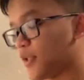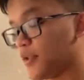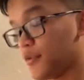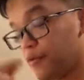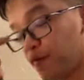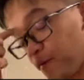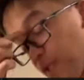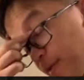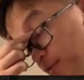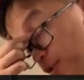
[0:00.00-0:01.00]
of
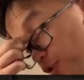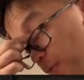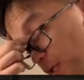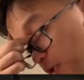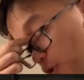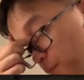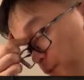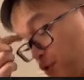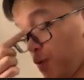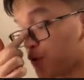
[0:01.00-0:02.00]
whenever your Bakugan
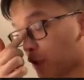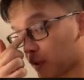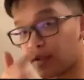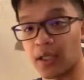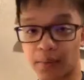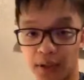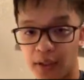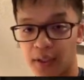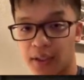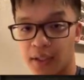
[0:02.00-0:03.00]
opens, you check the top
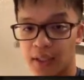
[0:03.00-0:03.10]
card